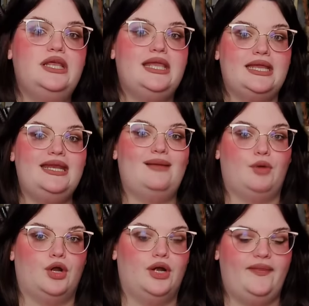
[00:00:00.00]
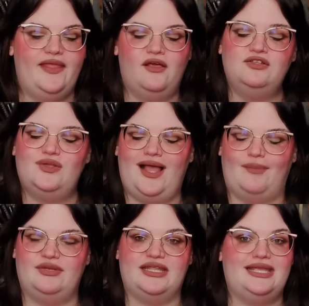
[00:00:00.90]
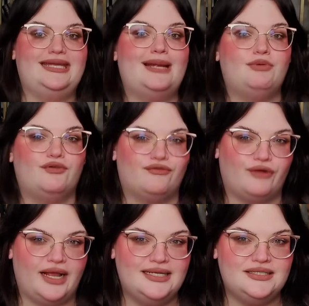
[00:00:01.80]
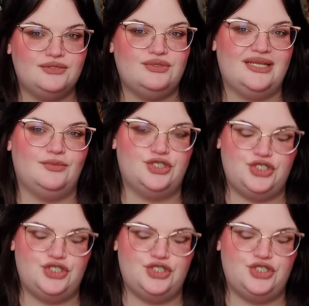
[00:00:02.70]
they kidnap her, and they also happen to kidnap her friend whose name is